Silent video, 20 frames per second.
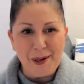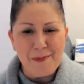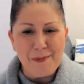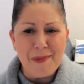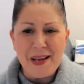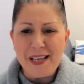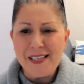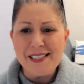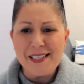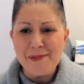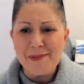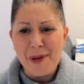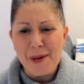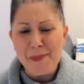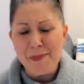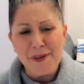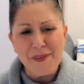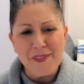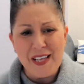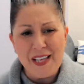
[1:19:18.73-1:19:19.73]
amazing
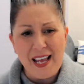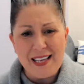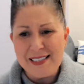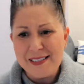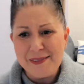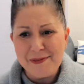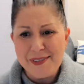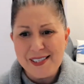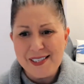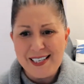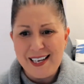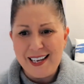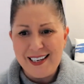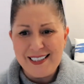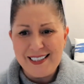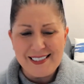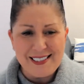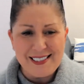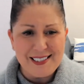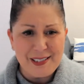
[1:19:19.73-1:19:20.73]
member of the SF
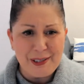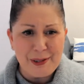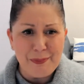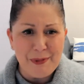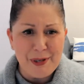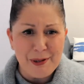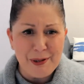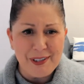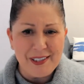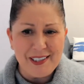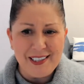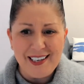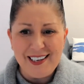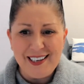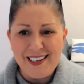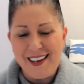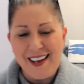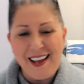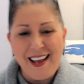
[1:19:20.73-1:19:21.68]
State community,